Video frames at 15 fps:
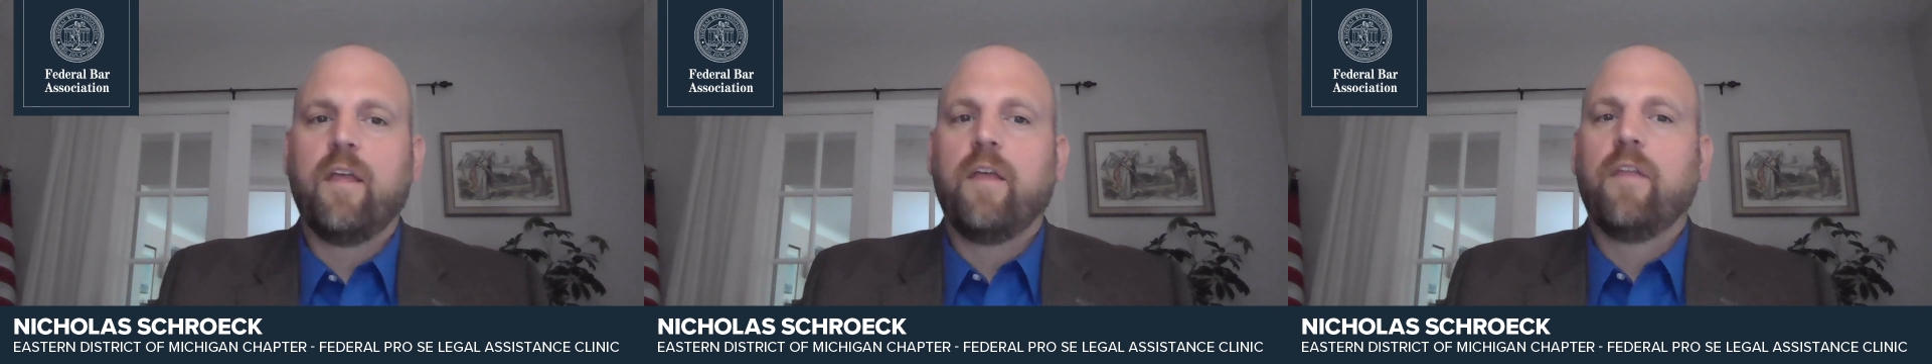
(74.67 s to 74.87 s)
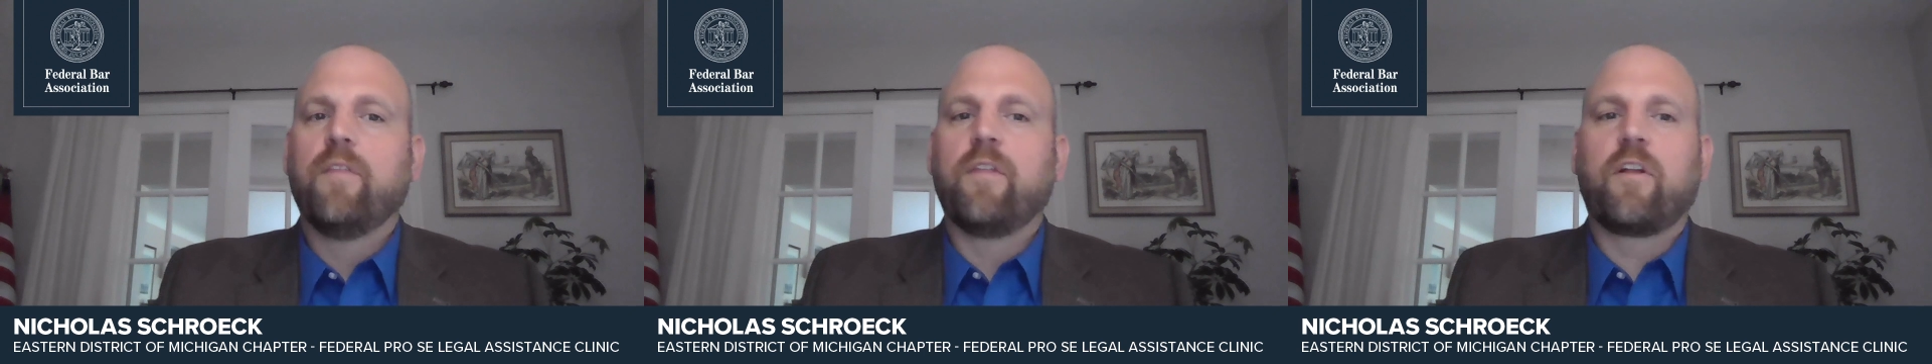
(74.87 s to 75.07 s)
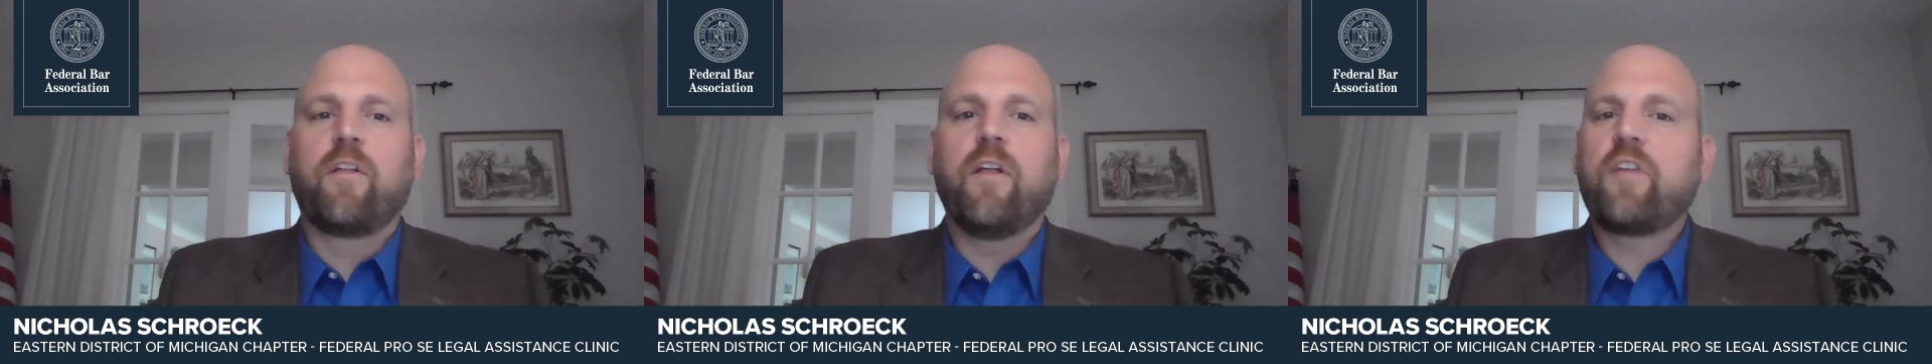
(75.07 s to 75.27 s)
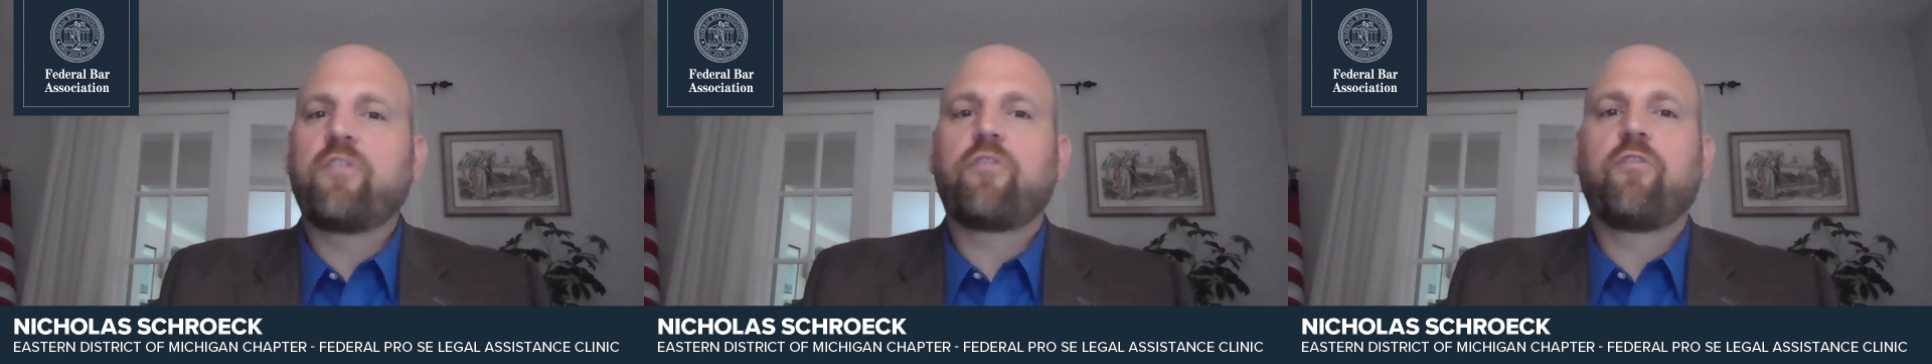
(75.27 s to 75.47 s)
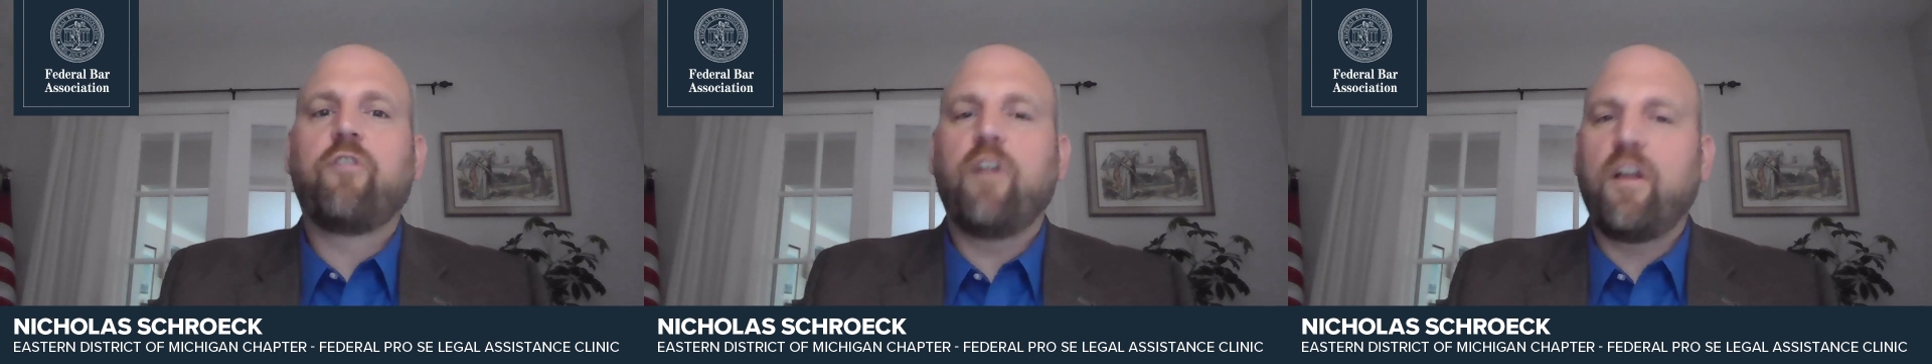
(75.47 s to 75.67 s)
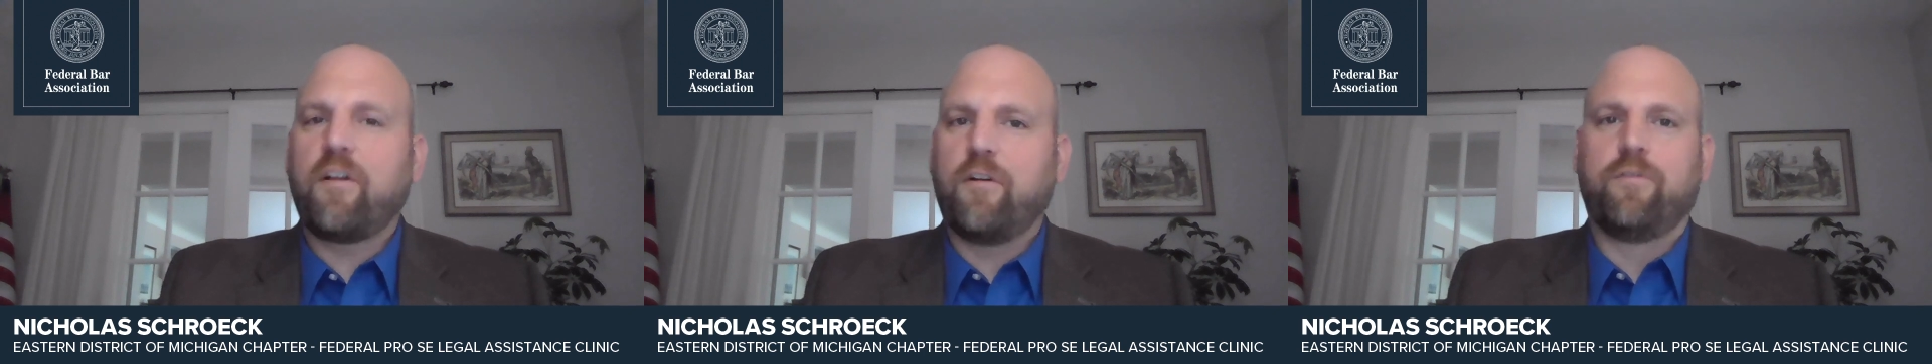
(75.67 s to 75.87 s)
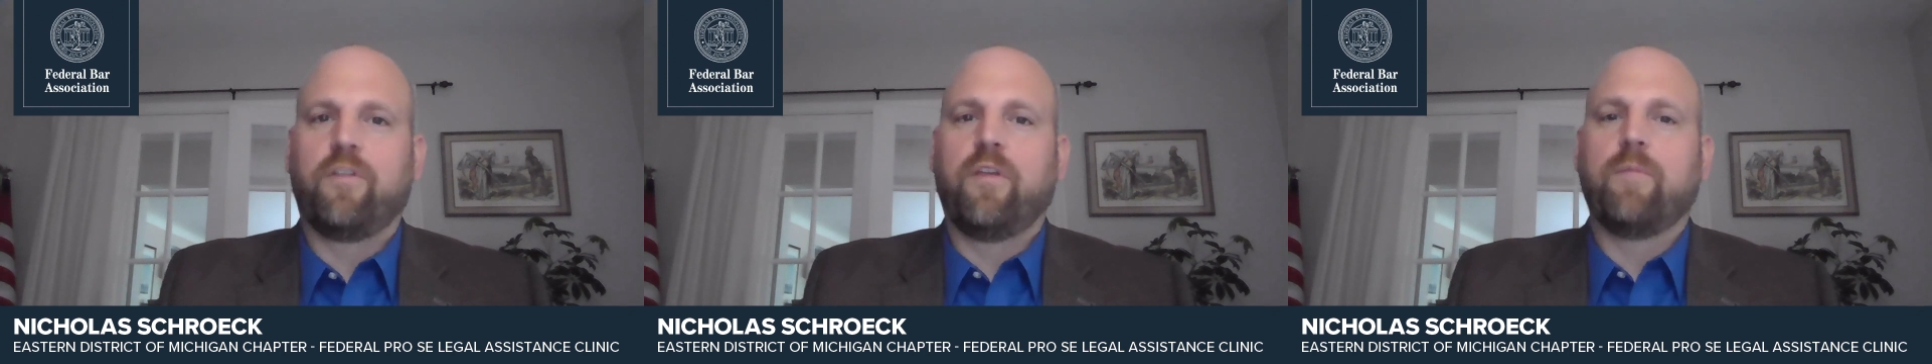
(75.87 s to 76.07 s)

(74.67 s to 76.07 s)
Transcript: The clinic's critical to the